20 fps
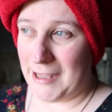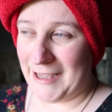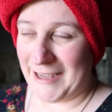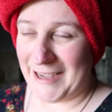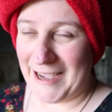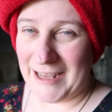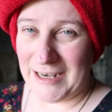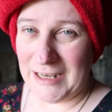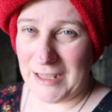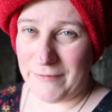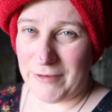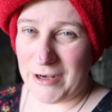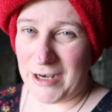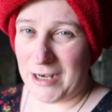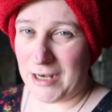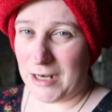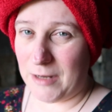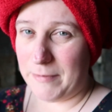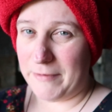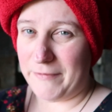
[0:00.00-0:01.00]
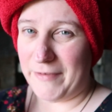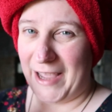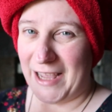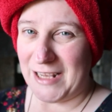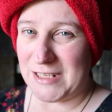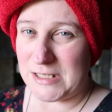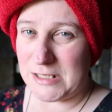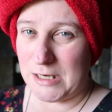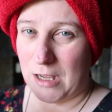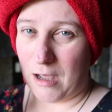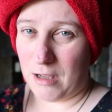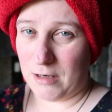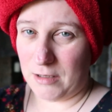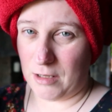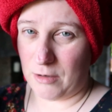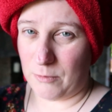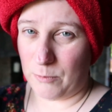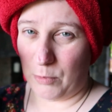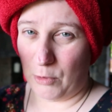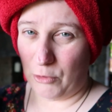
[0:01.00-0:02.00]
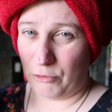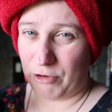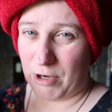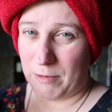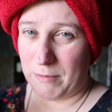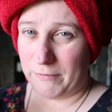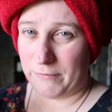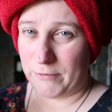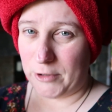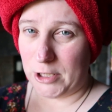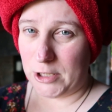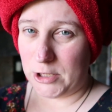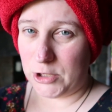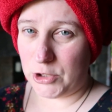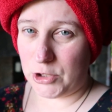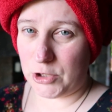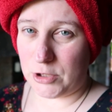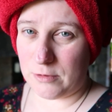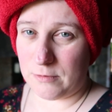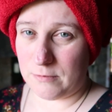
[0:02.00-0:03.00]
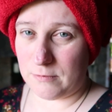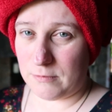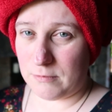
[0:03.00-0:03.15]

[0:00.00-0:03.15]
Kind of give it a little bit of a head start, you know, blow dry my fringe,